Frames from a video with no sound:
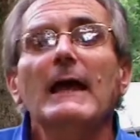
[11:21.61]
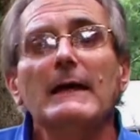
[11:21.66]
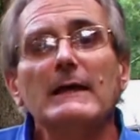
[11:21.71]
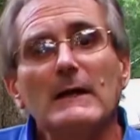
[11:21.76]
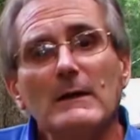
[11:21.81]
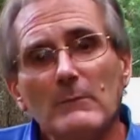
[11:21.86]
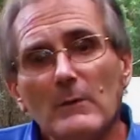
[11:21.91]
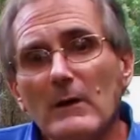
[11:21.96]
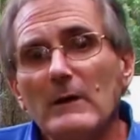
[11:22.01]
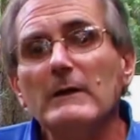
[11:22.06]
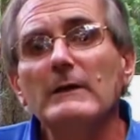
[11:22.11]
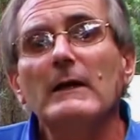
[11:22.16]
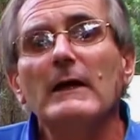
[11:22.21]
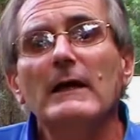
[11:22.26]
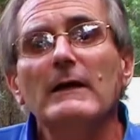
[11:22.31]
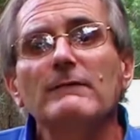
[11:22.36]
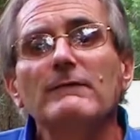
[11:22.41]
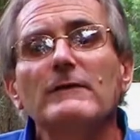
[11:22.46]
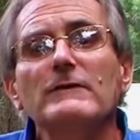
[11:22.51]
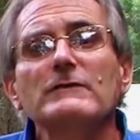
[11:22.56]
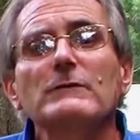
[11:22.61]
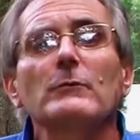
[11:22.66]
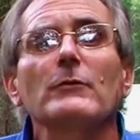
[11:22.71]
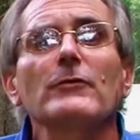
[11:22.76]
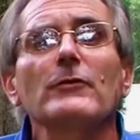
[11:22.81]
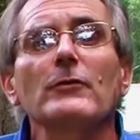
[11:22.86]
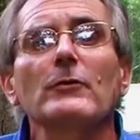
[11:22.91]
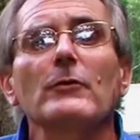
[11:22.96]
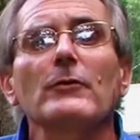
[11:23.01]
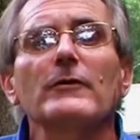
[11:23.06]
and come on and visit
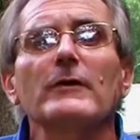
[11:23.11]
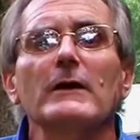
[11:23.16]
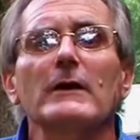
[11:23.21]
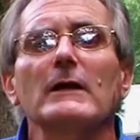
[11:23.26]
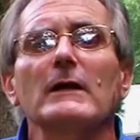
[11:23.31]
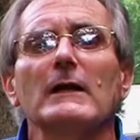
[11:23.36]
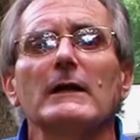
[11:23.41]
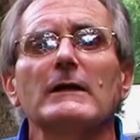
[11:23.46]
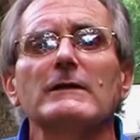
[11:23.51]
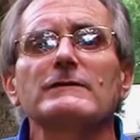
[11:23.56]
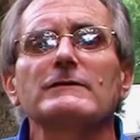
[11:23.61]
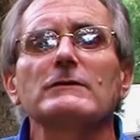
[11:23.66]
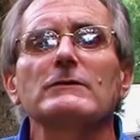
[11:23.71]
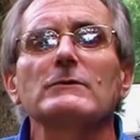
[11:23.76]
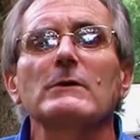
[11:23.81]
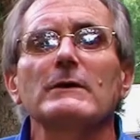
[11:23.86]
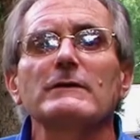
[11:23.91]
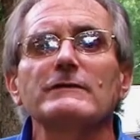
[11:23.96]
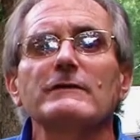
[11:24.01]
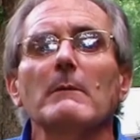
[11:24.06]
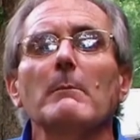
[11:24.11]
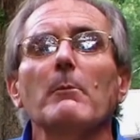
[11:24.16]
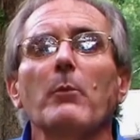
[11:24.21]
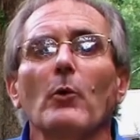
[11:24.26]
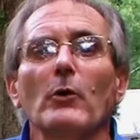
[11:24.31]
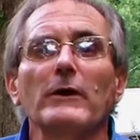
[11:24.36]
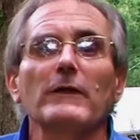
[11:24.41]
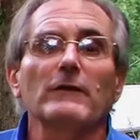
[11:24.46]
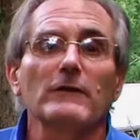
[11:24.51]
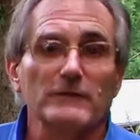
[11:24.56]
with the North Carolina Zoo at some
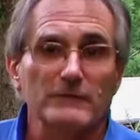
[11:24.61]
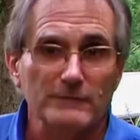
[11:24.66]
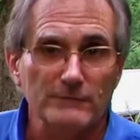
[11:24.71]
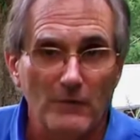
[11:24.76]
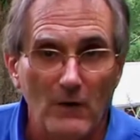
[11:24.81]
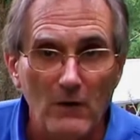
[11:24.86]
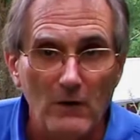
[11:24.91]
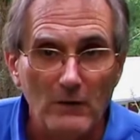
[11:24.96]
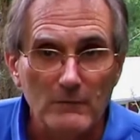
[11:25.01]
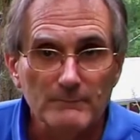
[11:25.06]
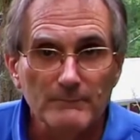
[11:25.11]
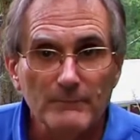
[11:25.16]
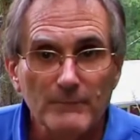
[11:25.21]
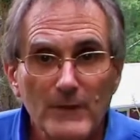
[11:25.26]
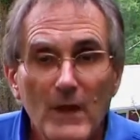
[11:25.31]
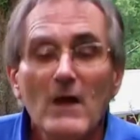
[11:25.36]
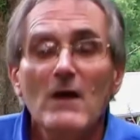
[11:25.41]
point this fall.